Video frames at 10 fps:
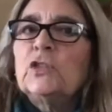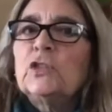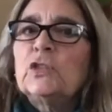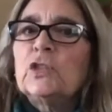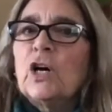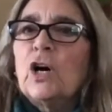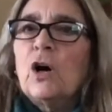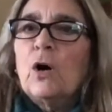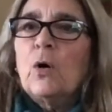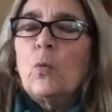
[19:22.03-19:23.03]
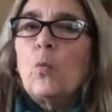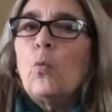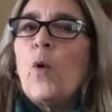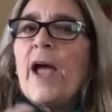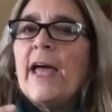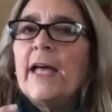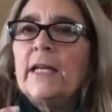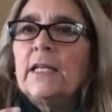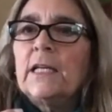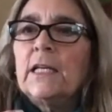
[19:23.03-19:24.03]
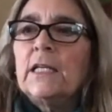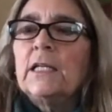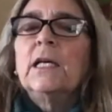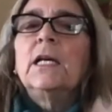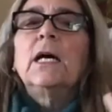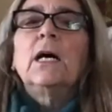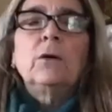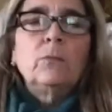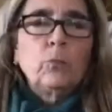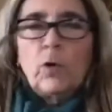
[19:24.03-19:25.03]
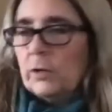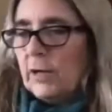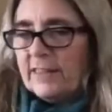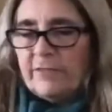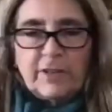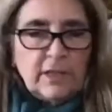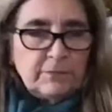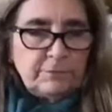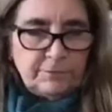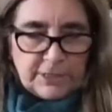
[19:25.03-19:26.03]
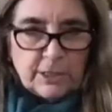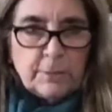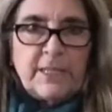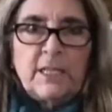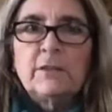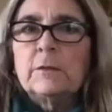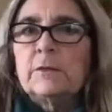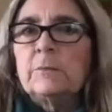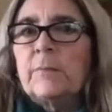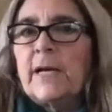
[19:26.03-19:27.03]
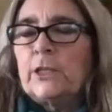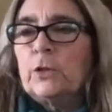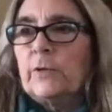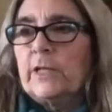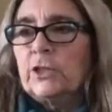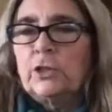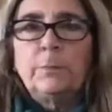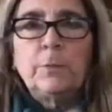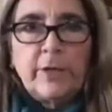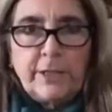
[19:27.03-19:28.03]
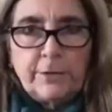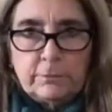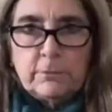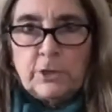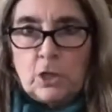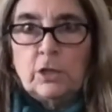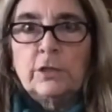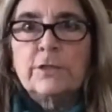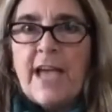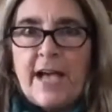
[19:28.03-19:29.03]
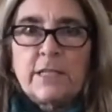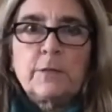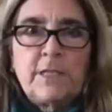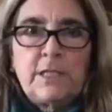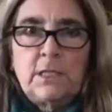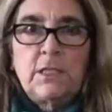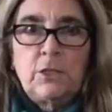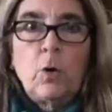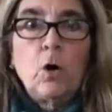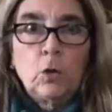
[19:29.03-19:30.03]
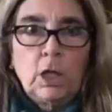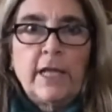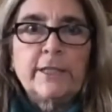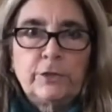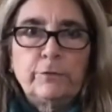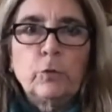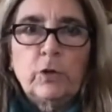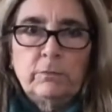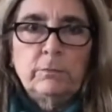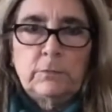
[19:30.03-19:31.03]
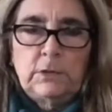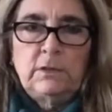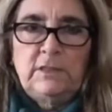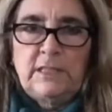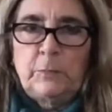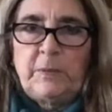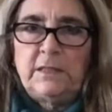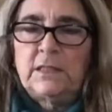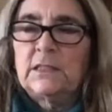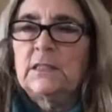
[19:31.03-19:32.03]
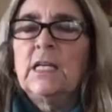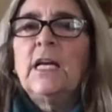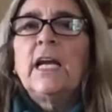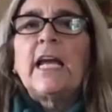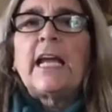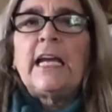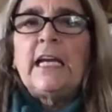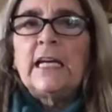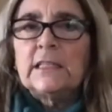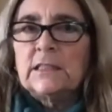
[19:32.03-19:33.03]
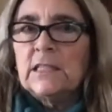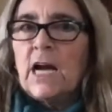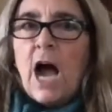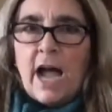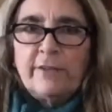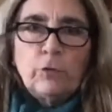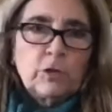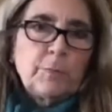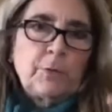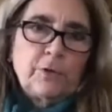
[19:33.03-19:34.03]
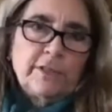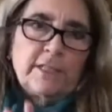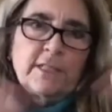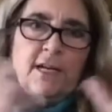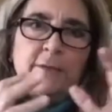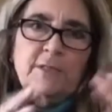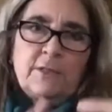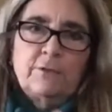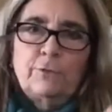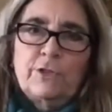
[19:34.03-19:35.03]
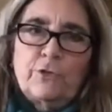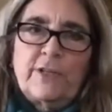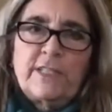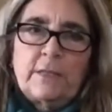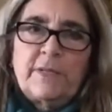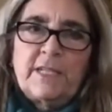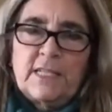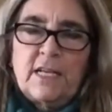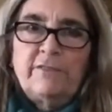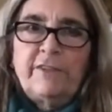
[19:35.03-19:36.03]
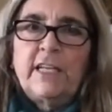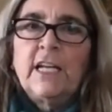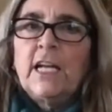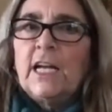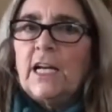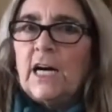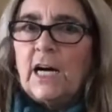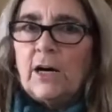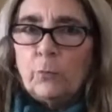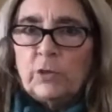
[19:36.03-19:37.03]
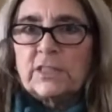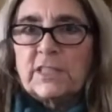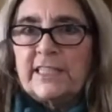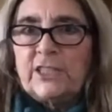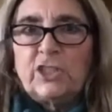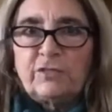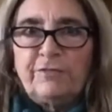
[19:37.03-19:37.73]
So when at the near the beginning of my career, Shibui Yarns asked me to do a whole collection for them, 6 pieces. And I, of course, put all these time restraints on myself, and was like just